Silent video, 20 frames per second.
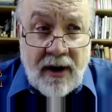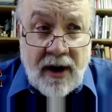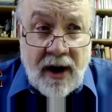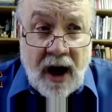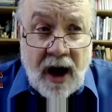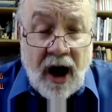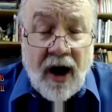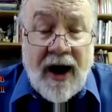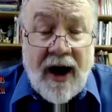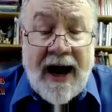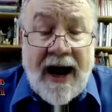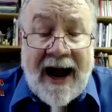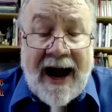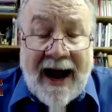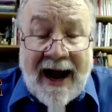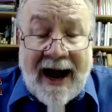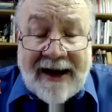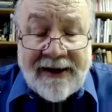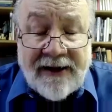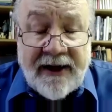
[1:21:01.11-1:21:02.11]
are
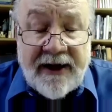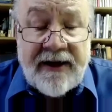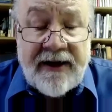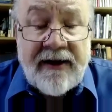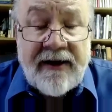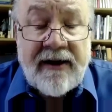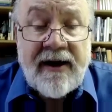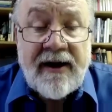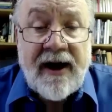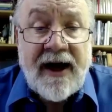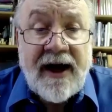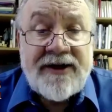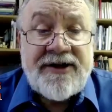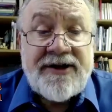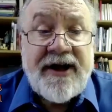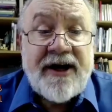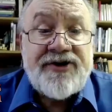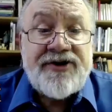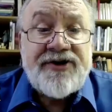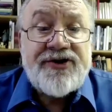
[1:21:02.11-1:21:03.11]
highly
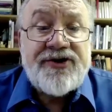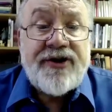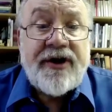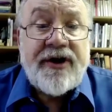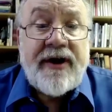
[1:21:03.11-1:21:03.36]
attested.